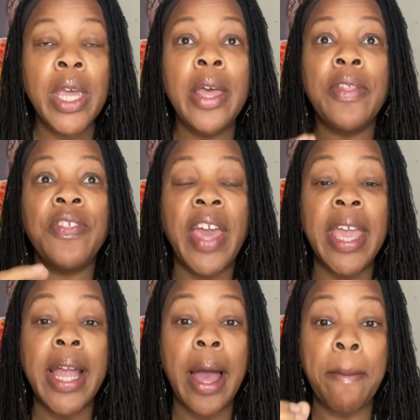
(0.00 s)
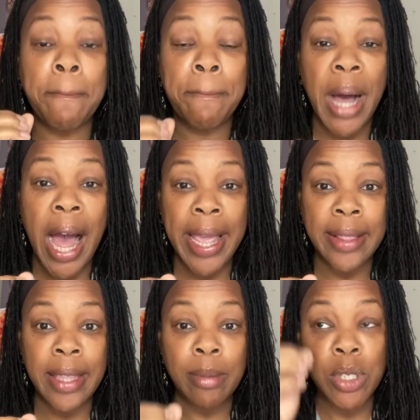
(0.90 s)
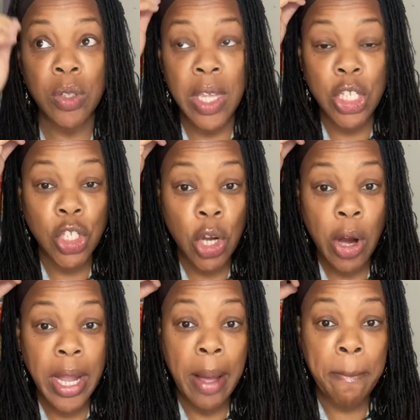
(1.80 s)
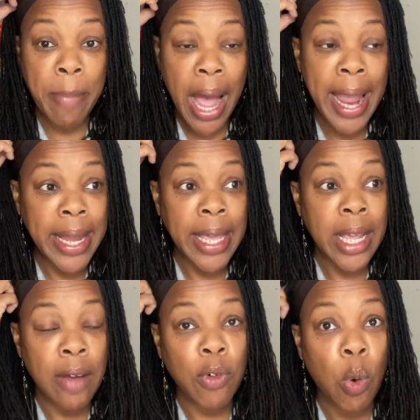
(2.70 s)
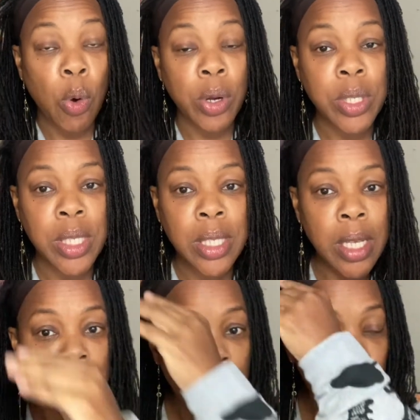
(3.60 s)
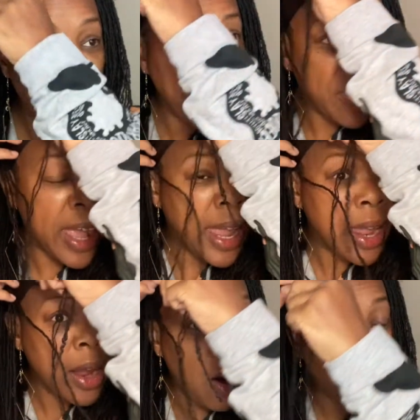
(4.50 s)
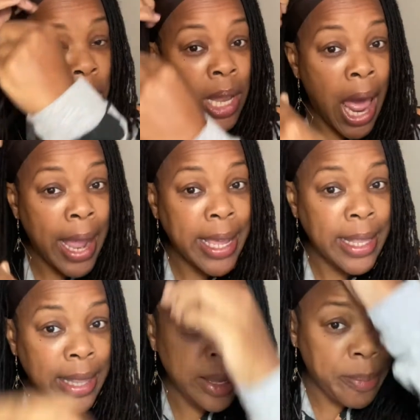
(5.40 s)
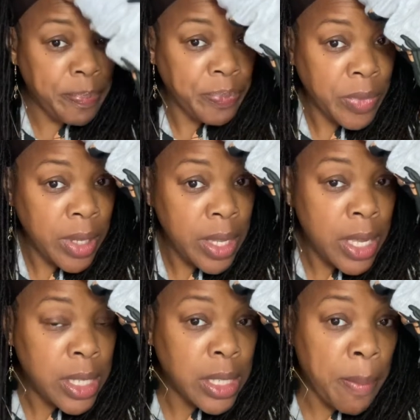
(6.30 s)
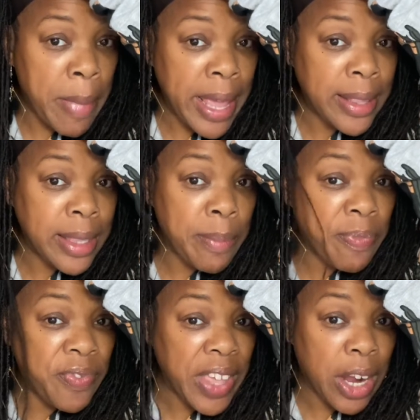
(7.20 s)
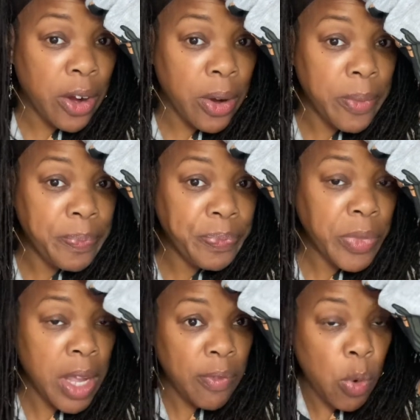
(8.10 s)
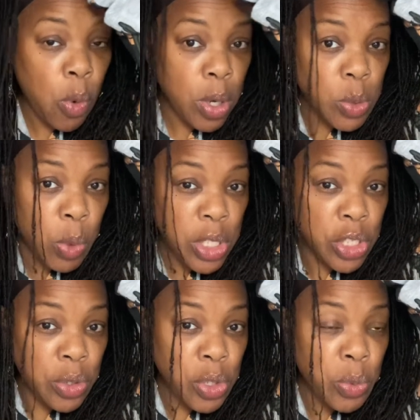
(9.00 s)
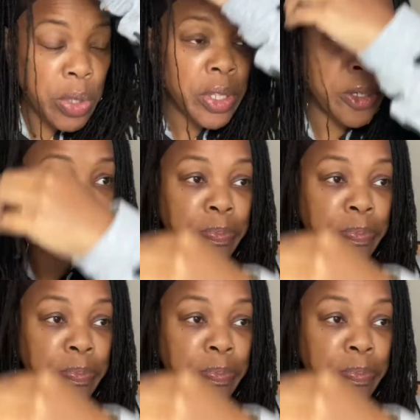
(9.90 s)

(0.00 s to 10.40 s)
they combine them. So they start combining, of course, when they are locking them to make them thicker. Of course, once they're doing their